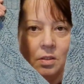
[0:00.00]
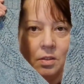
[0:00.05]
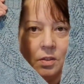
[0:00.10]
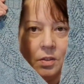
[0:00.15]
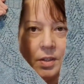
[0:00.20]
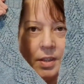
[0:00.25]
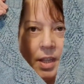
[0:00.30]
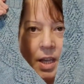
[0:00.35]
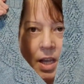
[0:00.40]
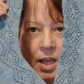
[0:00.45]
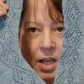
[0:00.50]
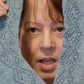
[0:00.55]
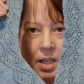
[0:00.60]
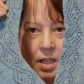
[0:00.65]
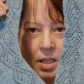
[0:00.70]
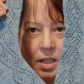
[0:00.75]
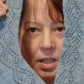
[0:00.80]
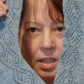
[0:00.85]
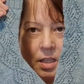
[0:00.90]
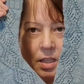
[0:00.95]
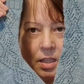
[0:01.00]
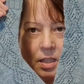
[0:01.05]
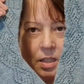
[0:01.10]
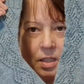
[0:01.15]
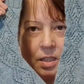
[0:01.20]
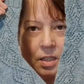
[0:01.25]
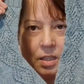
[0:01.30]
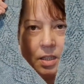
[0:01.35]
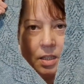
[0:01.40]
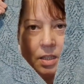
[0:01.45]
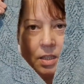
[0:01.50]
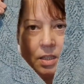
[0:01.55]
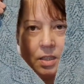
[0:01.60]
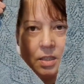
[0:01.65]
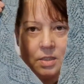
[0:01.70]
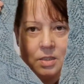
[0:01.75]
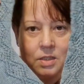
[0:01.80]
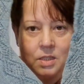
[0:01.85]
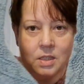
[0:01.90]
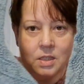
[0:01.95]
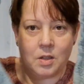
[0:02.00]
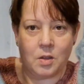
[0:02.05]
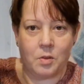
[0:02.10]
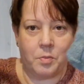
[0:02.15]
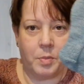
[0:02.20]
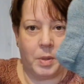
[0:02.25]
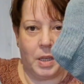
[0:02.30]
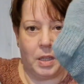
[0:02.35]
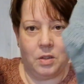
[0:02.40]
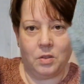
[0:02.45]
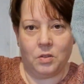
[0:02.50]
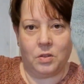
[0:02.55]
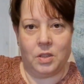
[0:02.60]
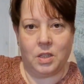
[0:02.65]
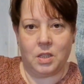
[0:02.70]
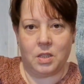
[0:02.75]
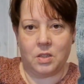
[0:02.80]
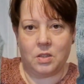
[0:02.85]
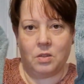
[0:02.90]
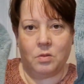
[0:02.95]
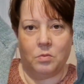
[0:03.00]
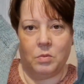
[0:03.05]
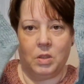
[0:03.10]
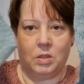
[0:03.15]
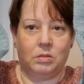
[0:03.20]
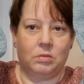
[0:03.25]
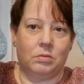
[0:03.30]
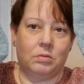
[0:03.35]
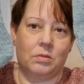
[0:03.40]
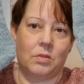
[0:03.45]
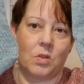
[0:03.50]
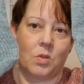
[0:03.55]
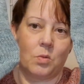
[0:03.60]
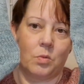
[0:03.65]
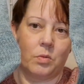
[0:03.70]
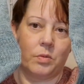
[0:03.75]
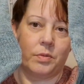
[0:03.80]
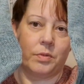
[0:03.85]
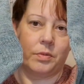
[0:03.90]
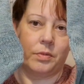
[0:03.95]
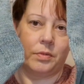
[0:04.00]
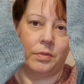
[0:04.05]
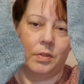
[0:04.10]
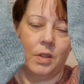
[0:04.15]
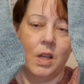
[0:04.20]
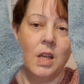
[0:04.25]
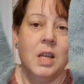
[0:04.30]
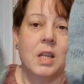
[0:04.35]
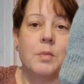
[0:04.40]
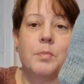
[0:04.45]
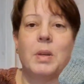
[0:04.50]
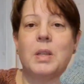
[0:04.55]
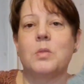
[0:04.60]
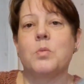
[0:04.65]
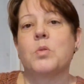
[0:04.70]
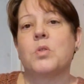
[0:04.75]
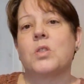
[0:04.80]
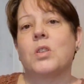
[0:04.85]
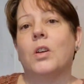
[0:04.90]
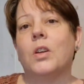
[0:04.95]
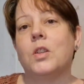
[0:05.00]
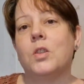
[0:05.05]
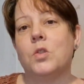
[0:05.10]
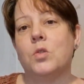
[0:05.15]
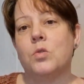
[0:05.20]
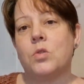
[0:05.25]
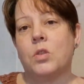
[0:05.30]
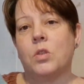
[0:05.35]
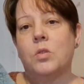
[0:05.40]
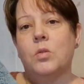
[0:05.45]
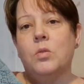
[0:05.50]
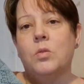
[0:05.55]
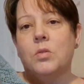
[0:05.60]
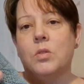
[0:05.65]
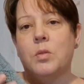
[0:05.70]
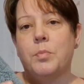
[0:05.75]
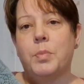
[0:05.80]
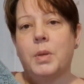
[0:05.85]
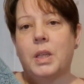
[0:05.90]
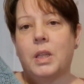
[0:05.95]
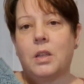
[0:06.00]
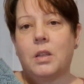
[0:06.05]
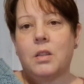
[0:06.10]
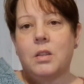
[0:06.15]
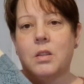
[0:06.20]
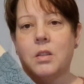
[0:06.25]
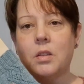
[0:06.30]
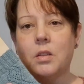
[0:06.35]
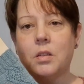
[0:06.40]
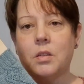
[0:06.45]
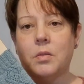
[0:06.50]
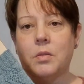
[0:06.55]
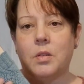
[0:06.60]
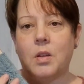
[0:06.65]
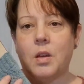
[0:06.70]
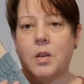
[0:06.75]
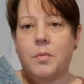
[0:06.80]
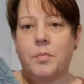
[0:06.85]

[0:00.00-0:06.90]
like that. So you know, pattern on that side, well, sort of depends what size you do. The bigger the